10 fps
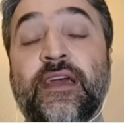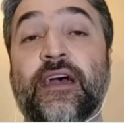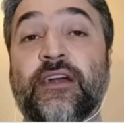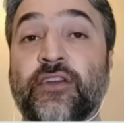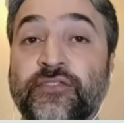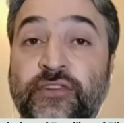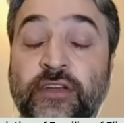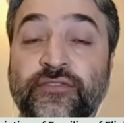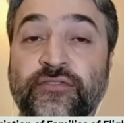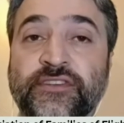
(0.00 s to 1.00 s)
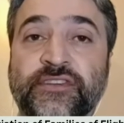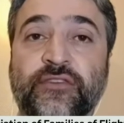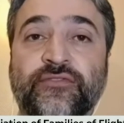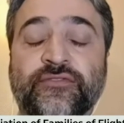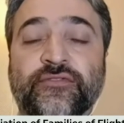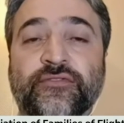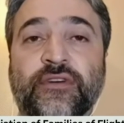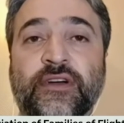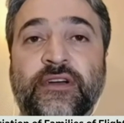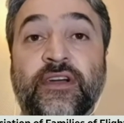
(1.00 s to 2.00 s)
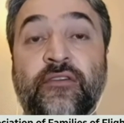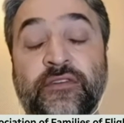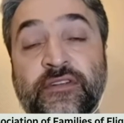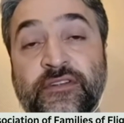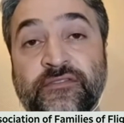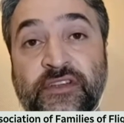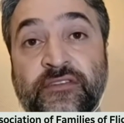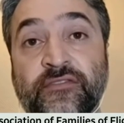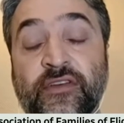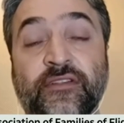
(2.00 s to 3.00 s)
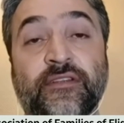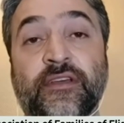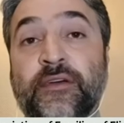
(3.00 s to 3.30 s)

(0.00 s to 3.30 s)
and I tried to reach out to Governor General